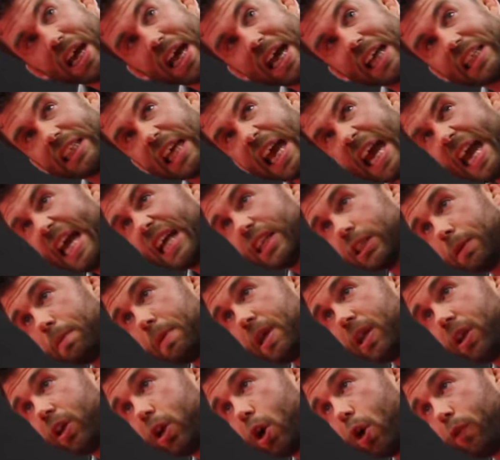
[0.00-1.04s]
his hands
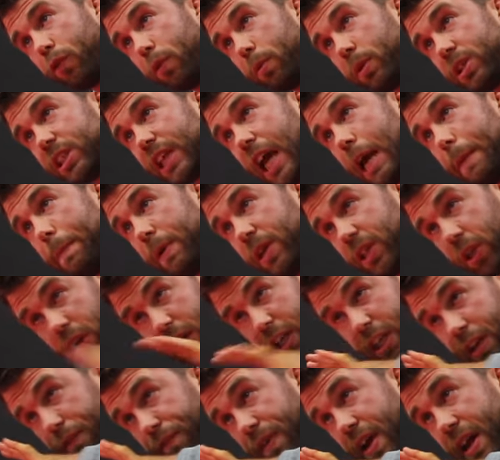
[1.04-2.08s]
immediately go from escaping to
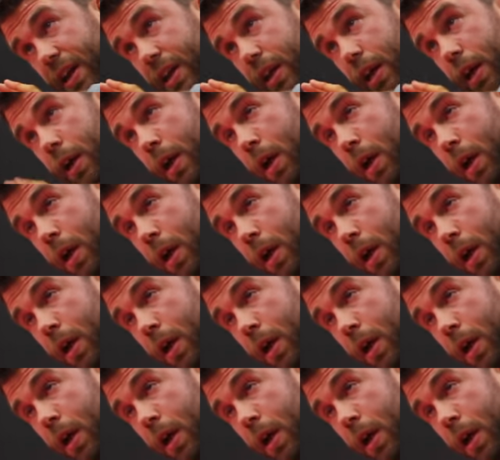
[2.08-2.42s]
like defend.